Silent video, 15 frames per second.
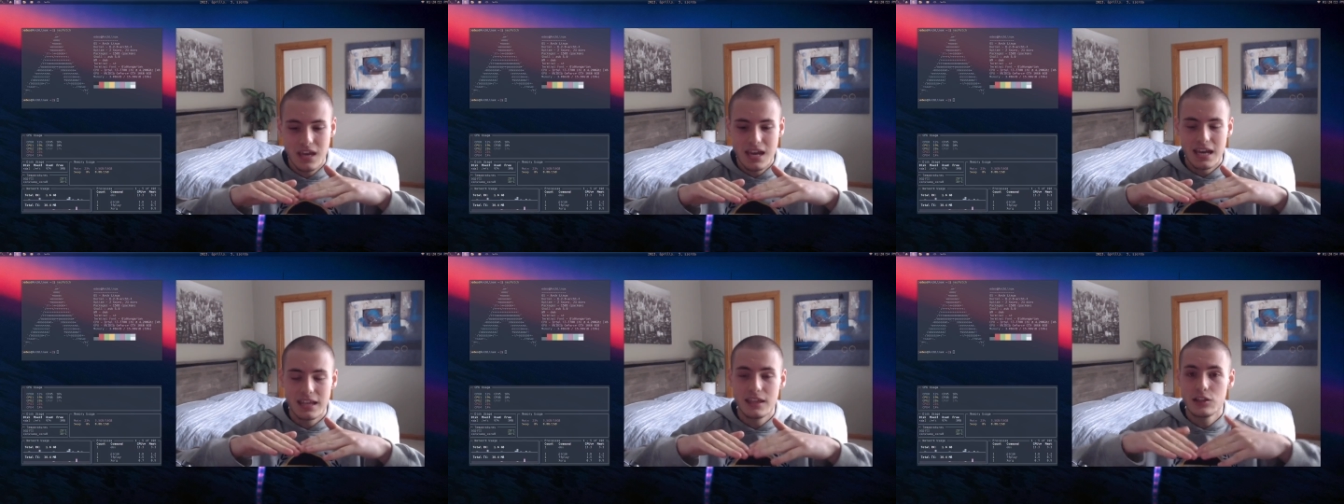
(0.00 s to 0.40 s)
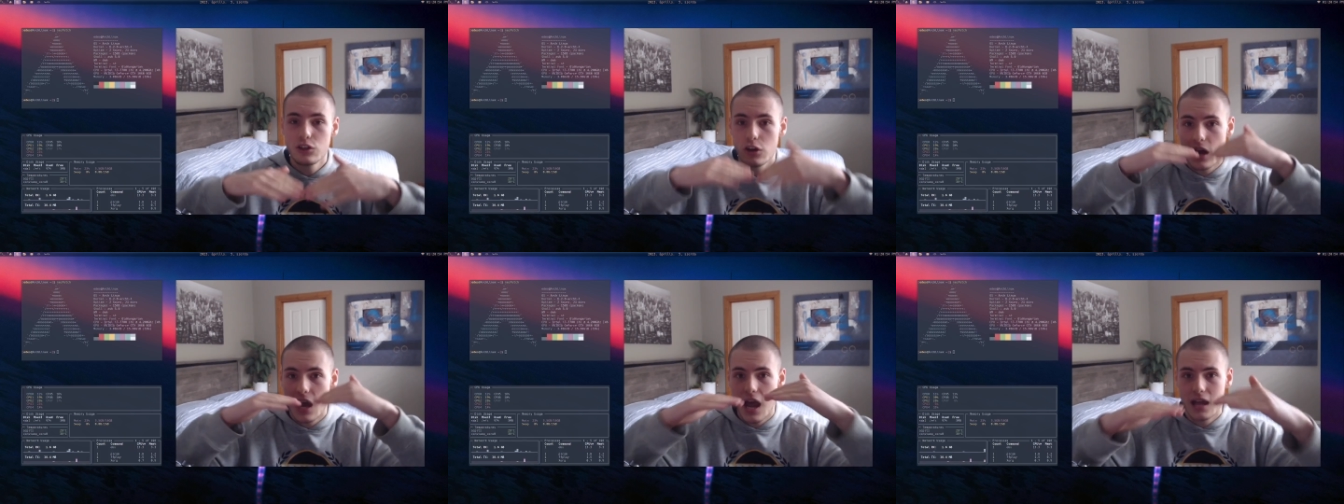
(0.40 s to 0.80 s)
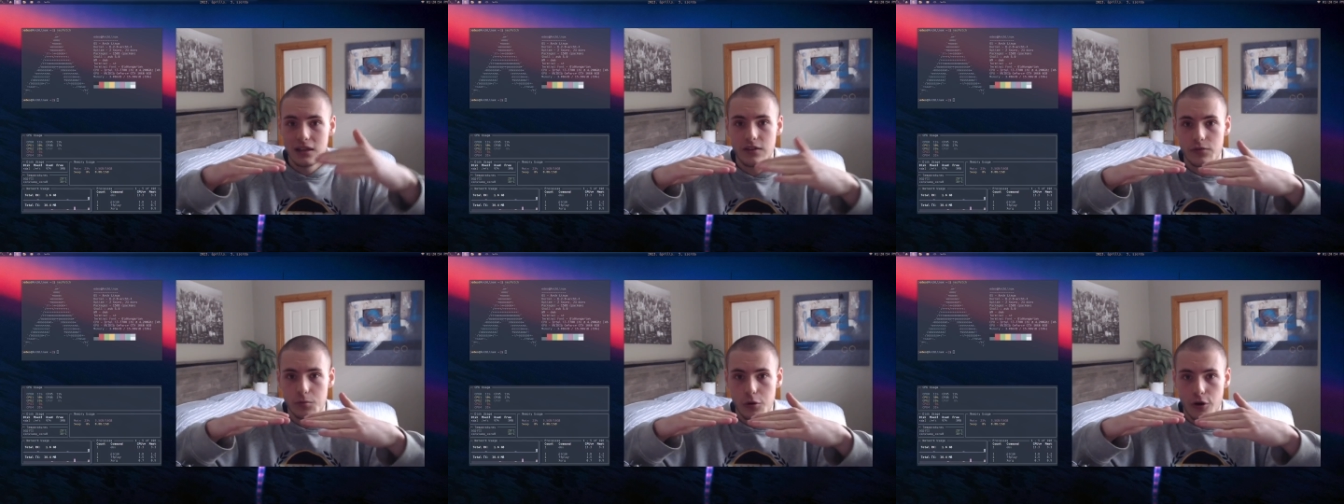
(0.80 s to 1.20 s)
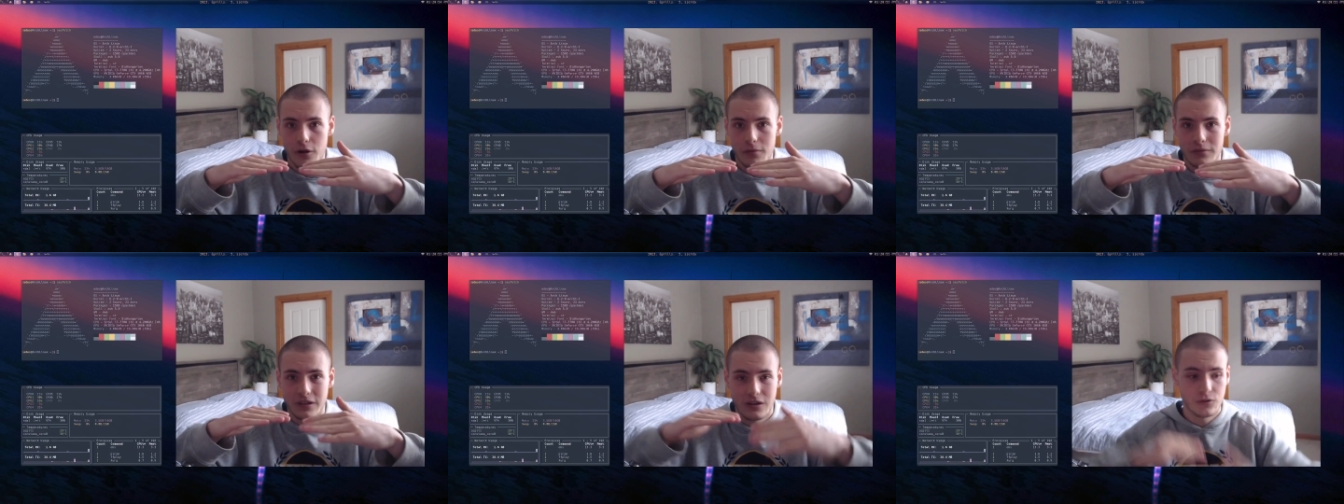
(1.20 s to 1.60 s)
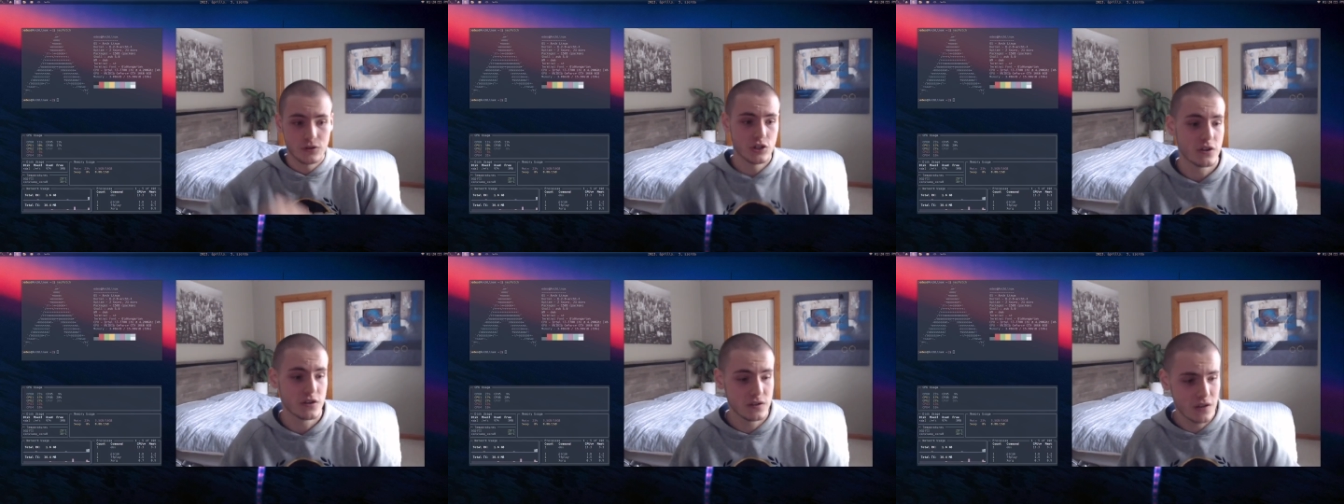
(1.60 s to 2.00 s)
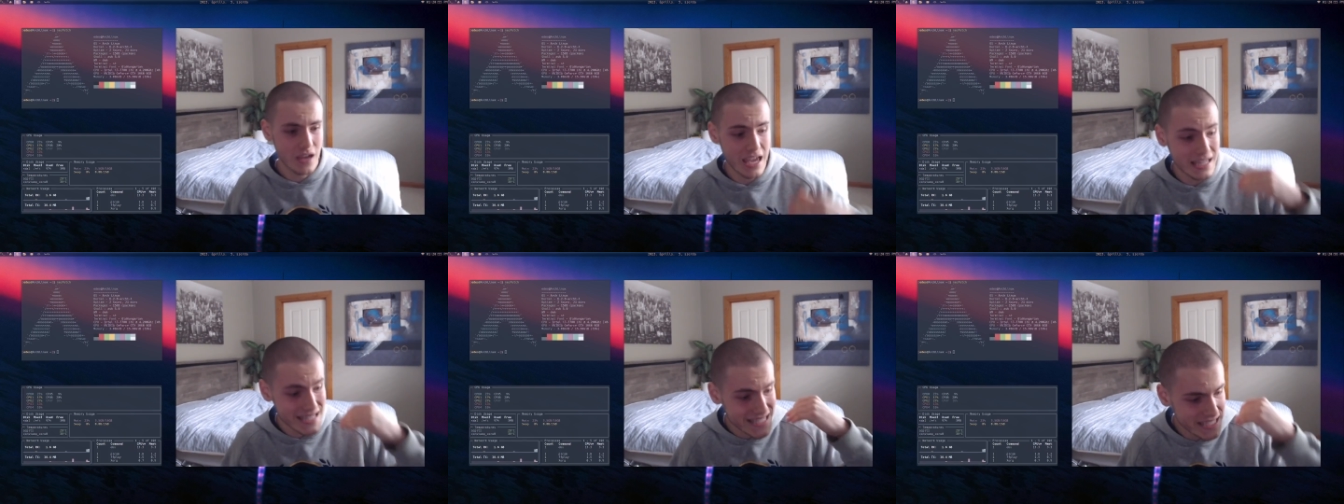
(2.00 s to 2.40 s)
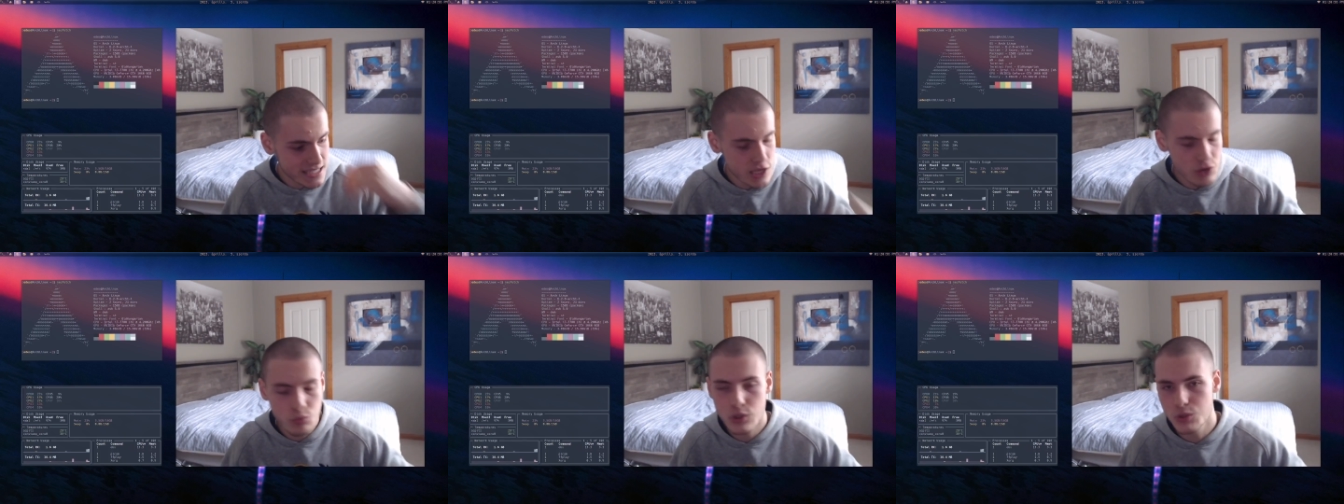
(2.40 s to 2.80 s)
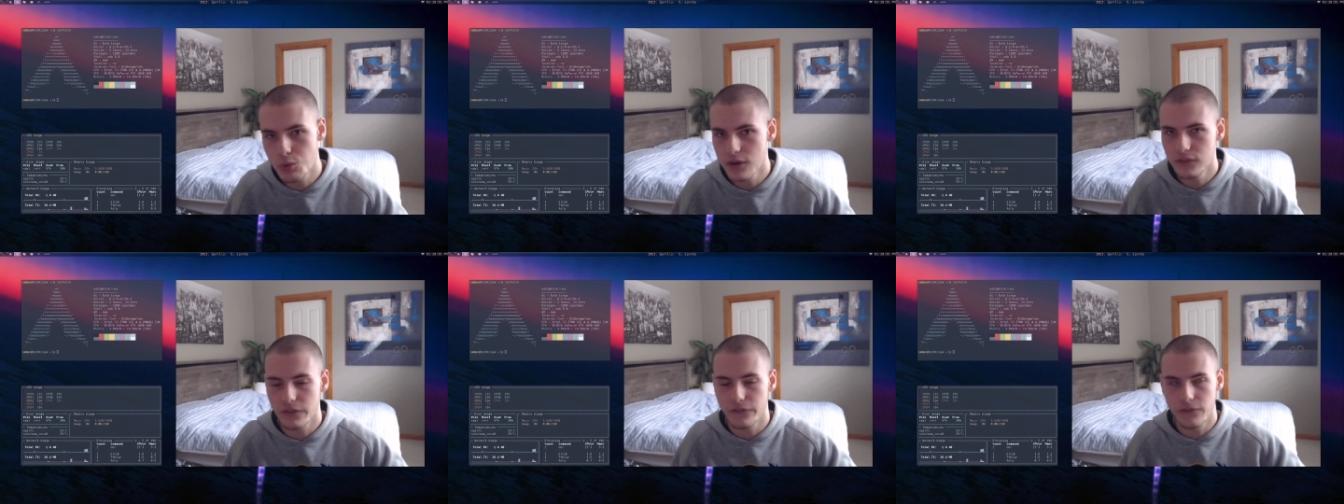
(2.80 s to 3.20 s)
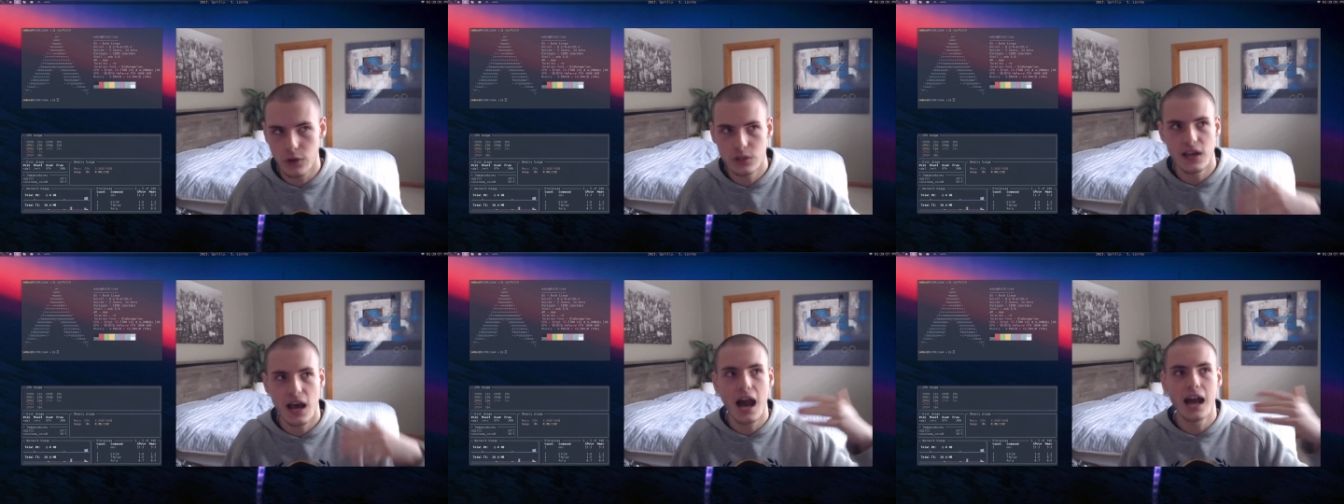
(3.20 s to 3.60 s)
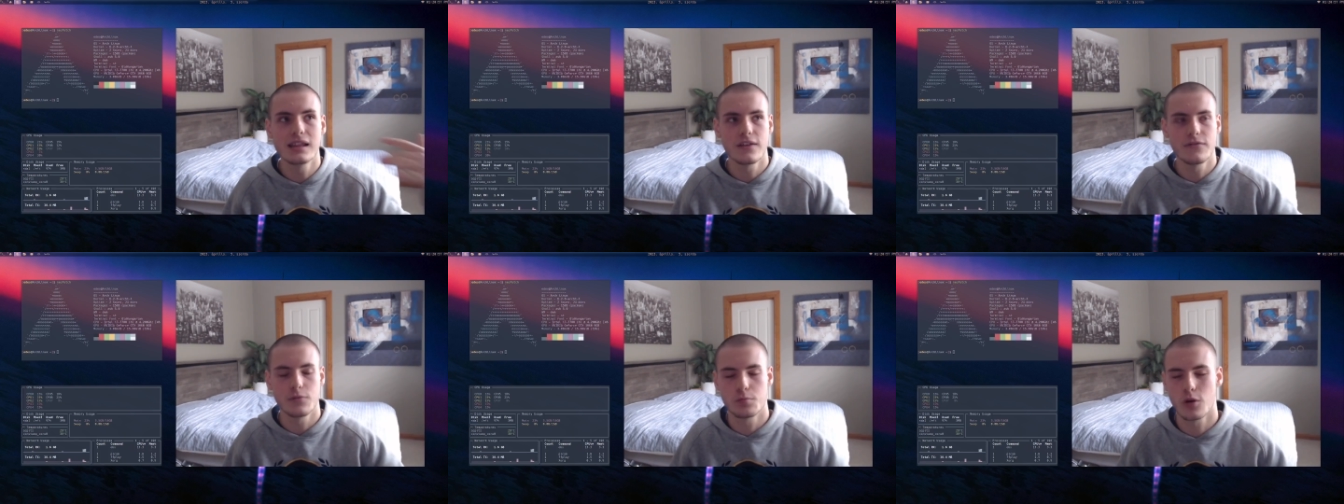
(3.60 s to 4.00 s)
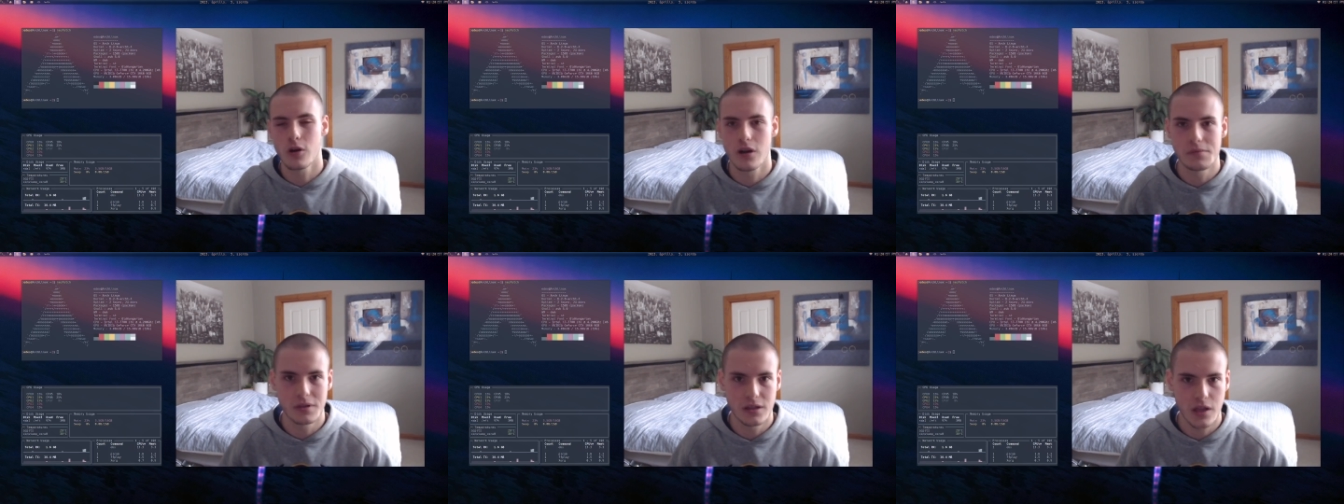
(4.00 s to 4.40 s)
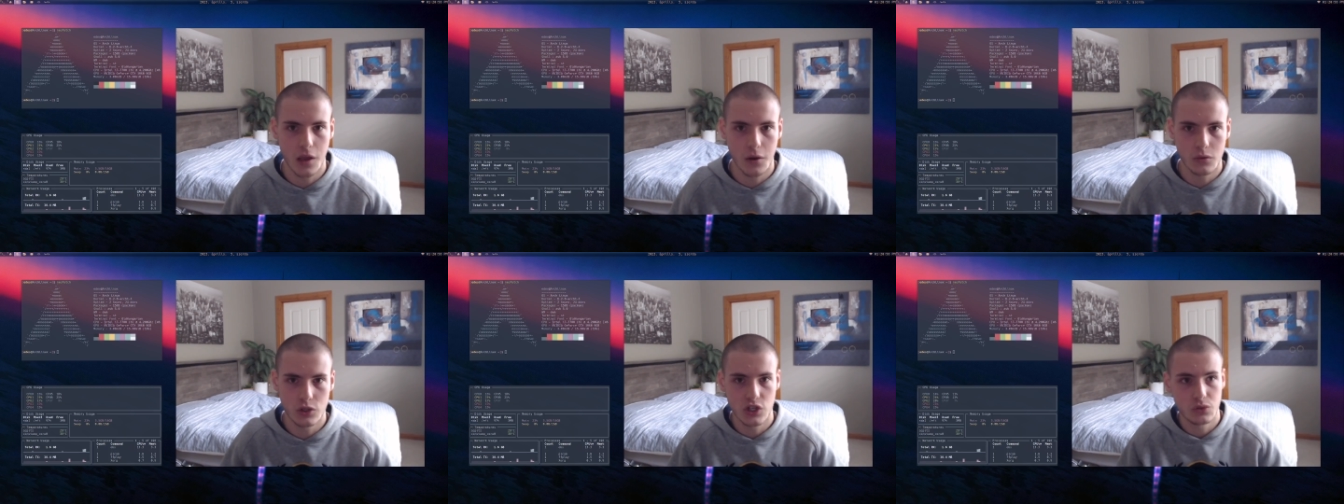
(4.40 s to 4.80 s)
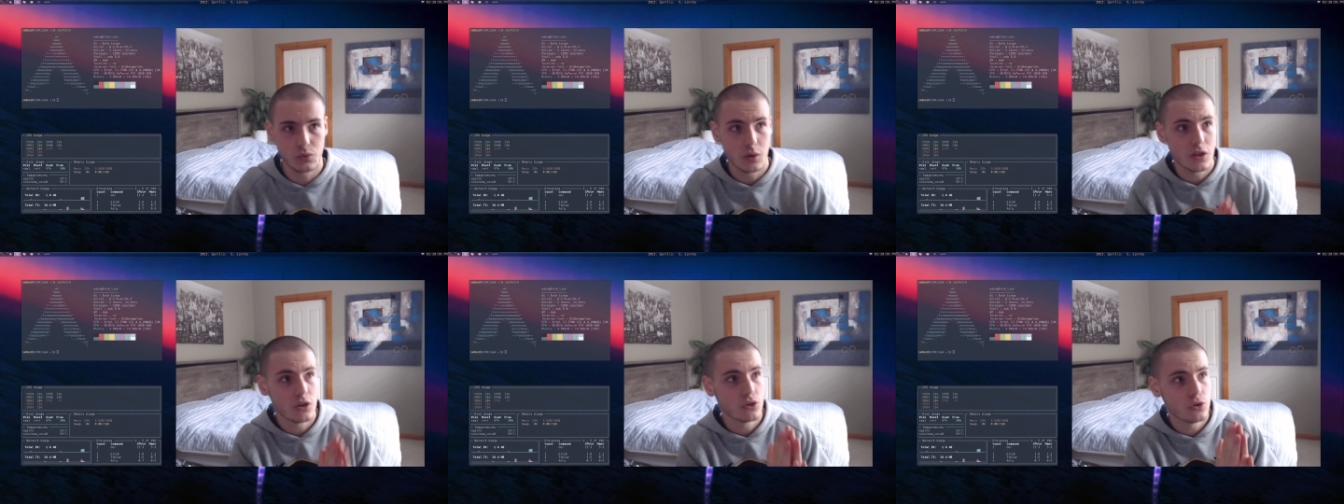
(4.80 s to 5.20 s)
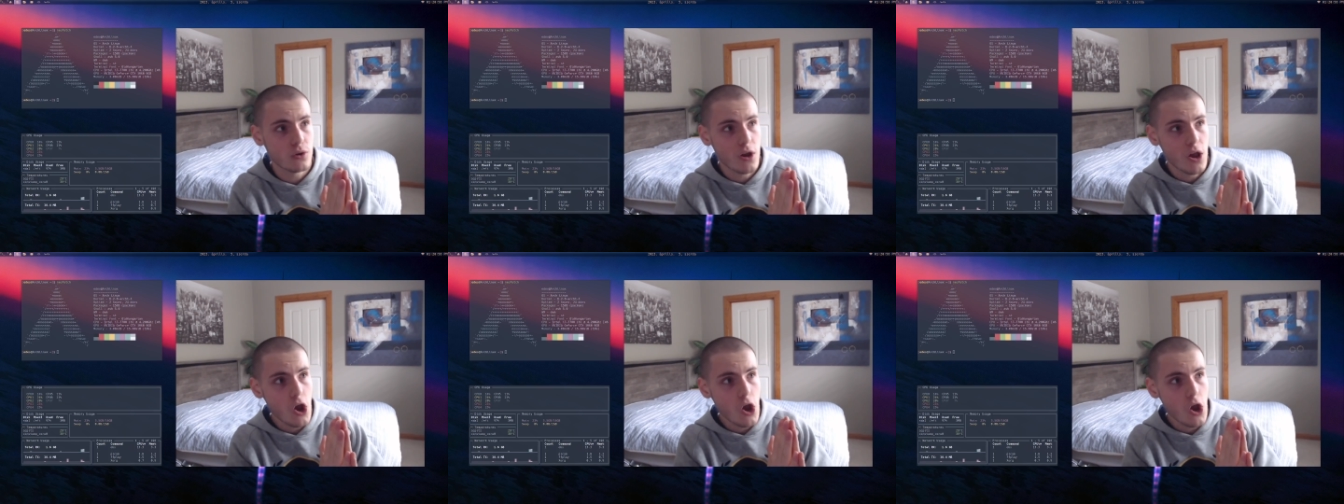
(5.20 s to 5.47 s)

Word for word: And then you got high level programming languages. And C was one of the first high level programming languages where you could do